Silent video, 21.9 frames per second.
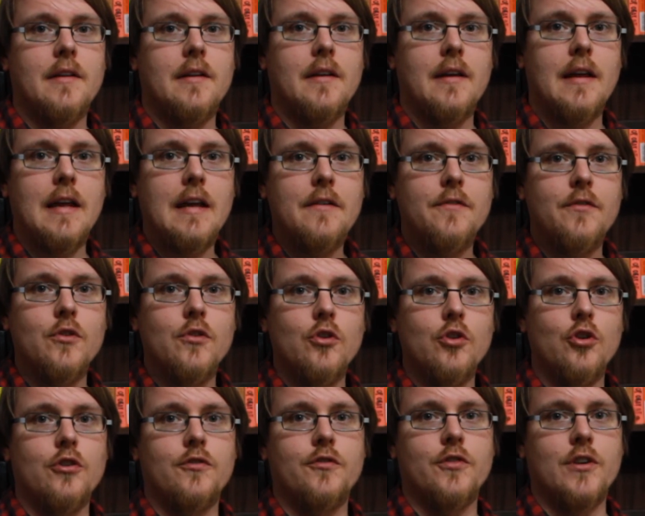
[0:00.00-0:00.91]
Evil
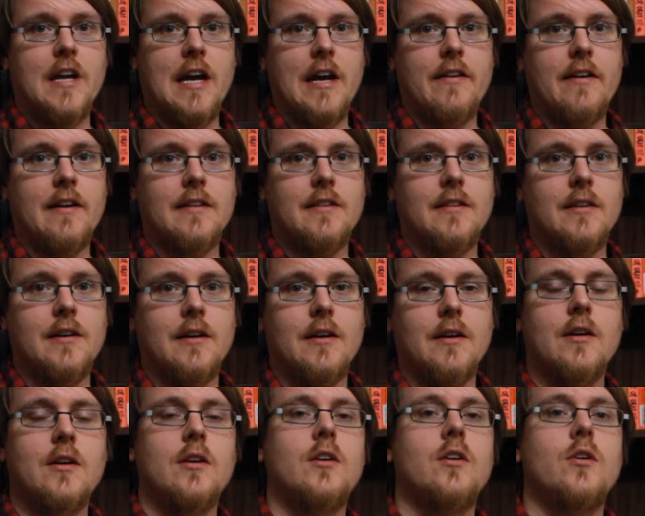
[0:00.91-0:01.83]
lawful character
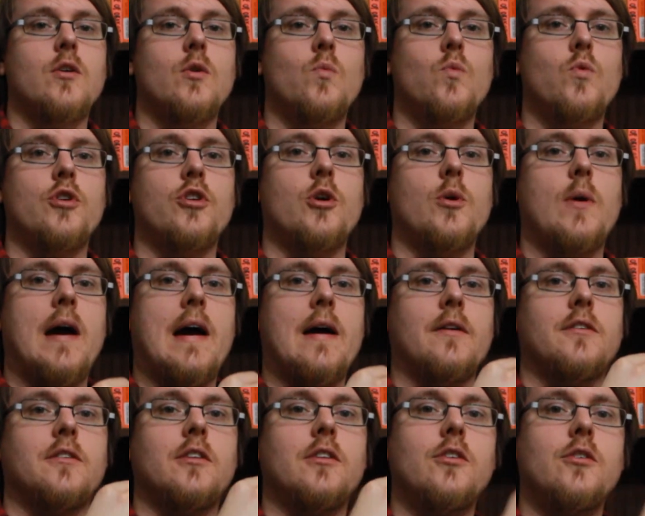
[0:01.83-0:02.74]
will know
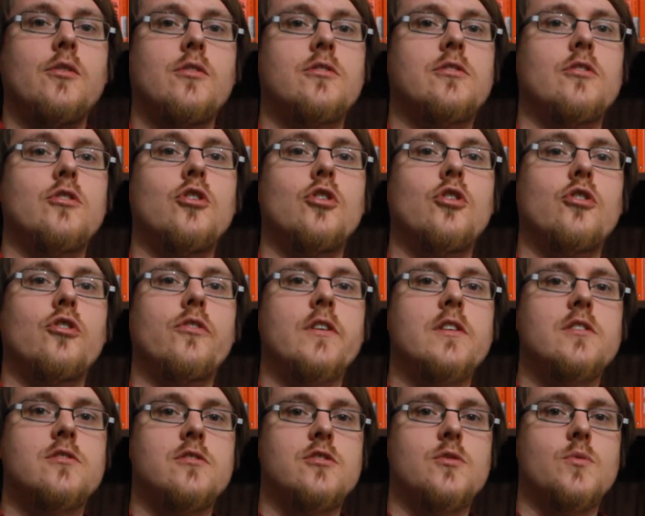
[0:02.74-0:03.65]
how to use the law
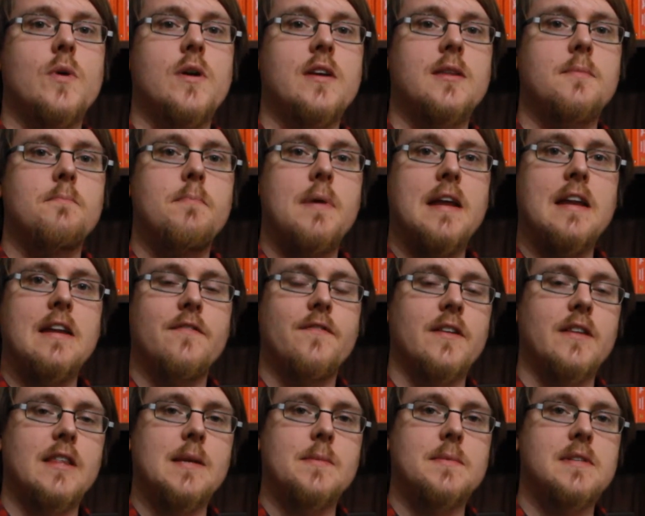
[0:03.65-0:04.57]
in such a way to
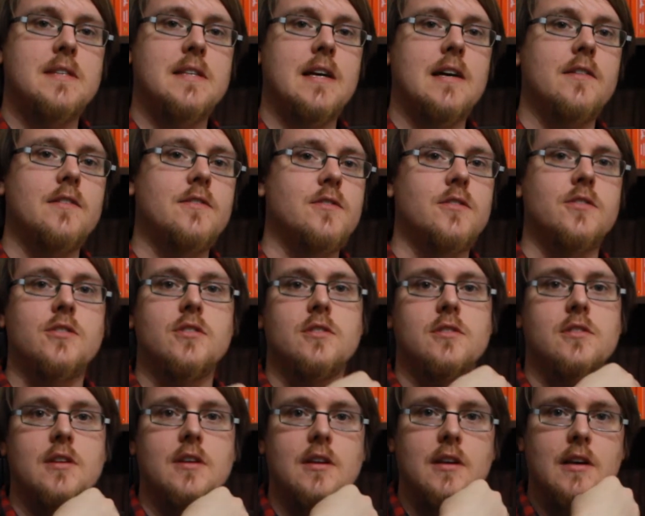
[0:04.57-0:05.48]
benefit themselves, such
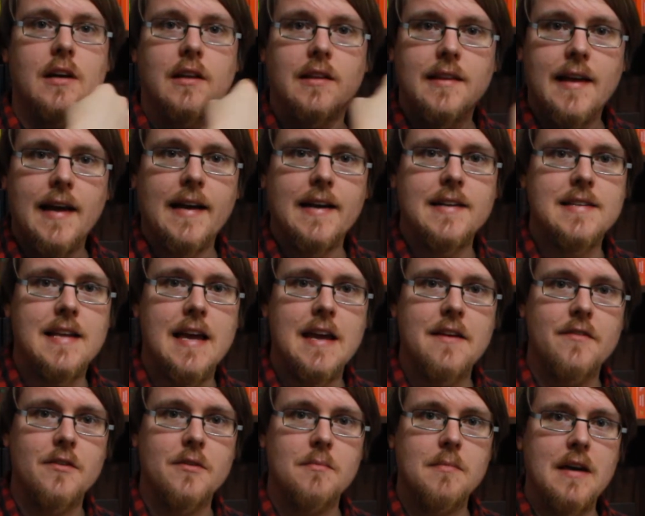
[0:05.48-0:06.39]
as a tax
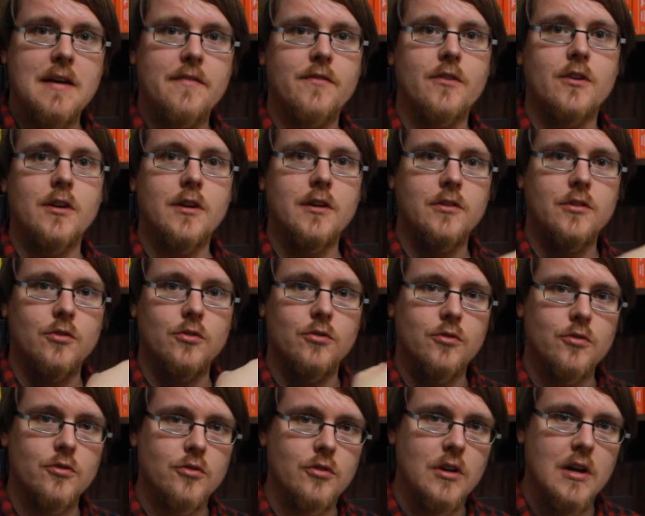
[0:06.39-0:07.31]
haven method
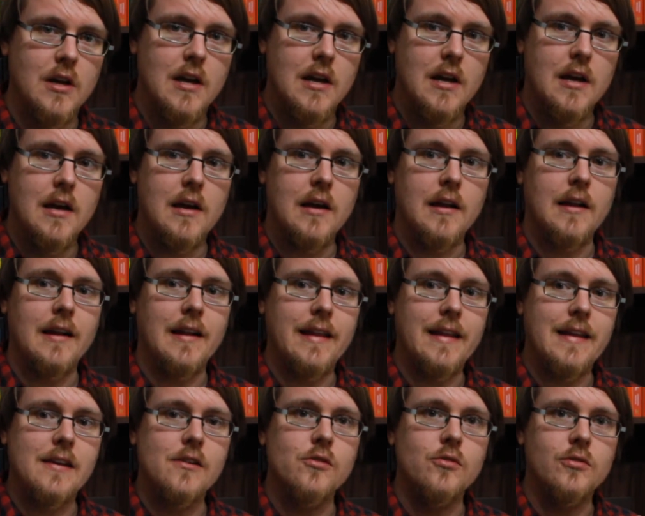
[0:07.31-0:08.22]
or
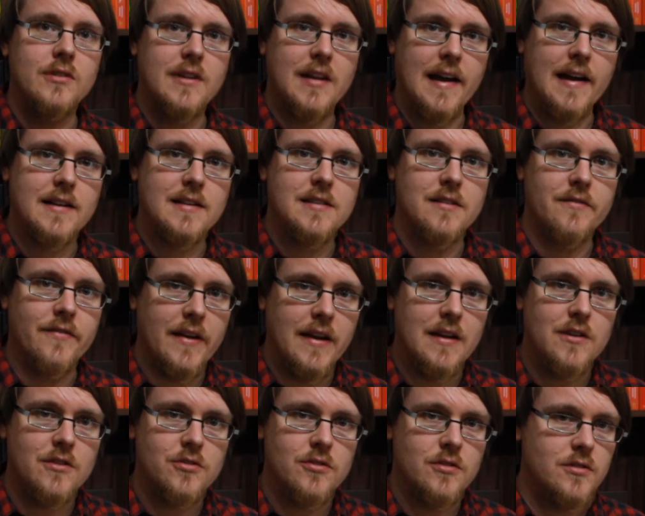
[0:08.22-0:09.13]
legal tax
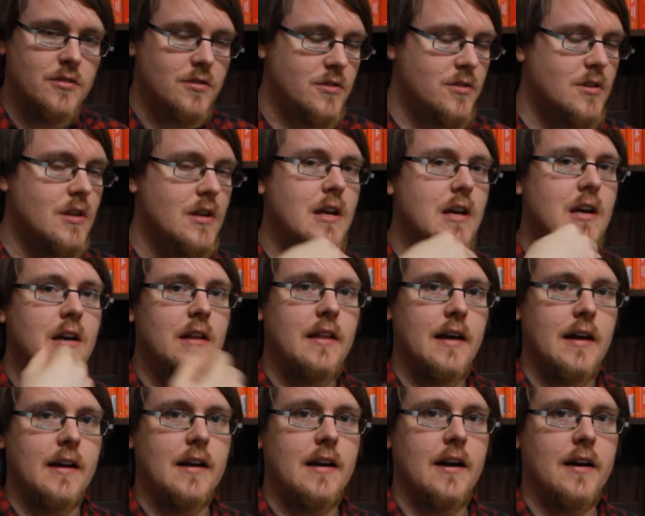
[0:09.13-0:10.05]
evasions,
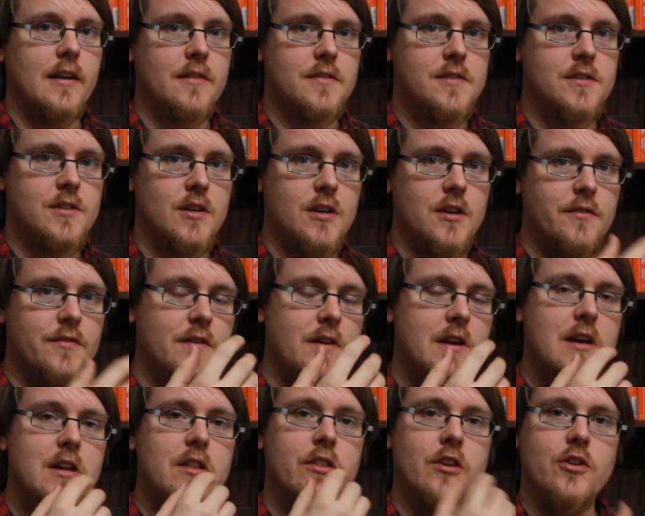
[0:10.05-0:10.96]
that kind of
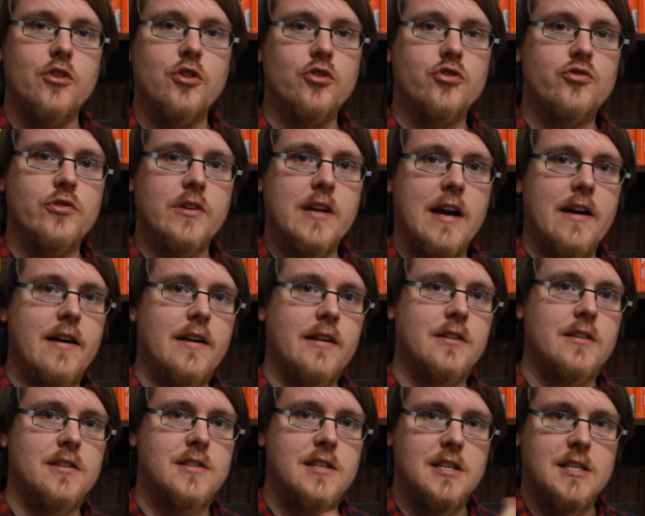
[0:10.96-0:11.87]
stuff. The neutral
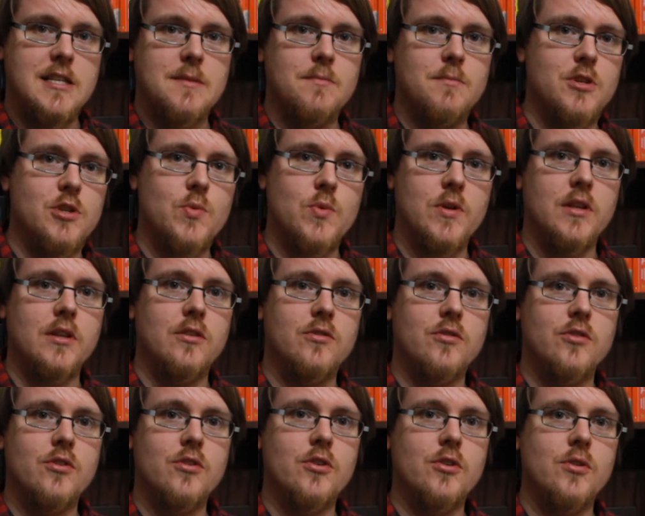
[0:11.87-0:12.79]
character sits in between the
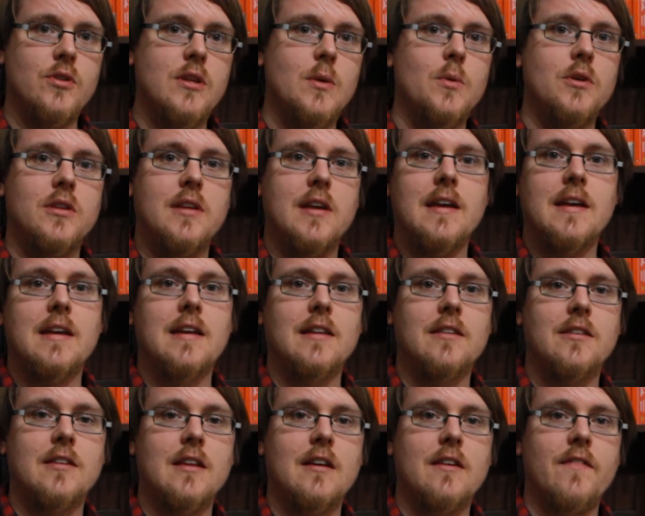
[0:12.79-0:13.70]
two. They will take
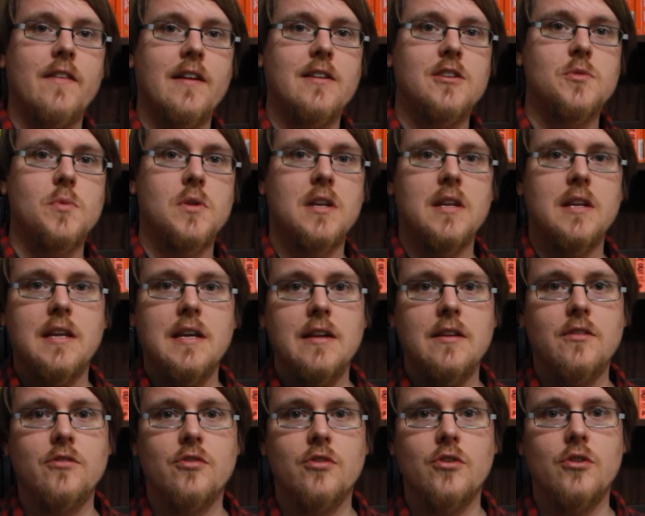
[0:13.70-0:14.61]
it to their advantage when they
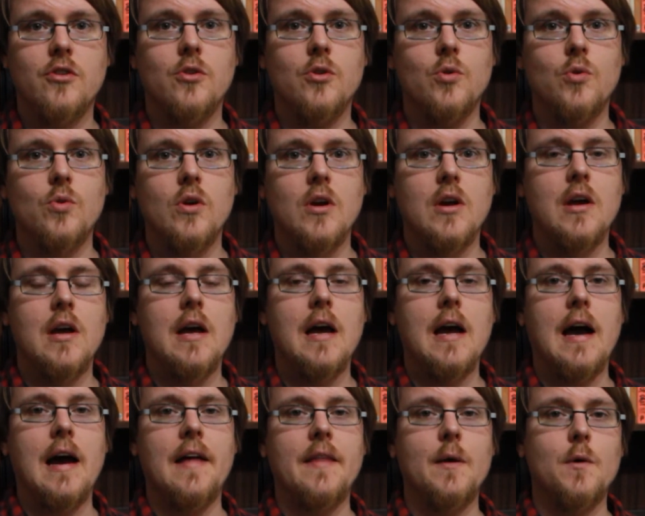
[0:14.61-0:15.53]
need to,
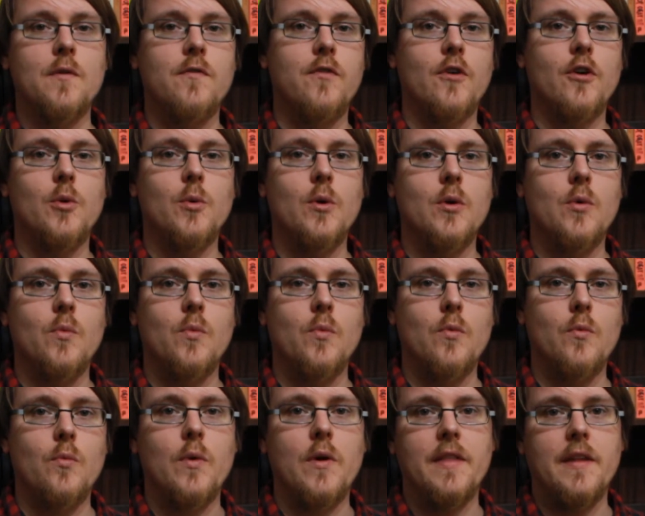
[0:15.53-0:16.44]
and they'll follow it
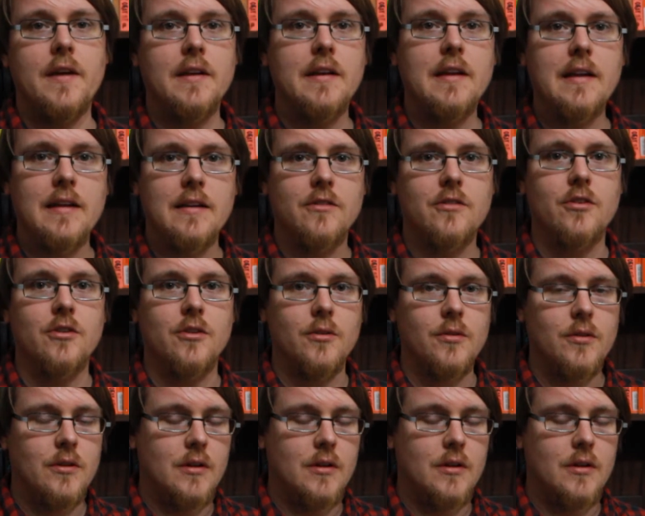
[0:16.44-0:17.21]
when they need to.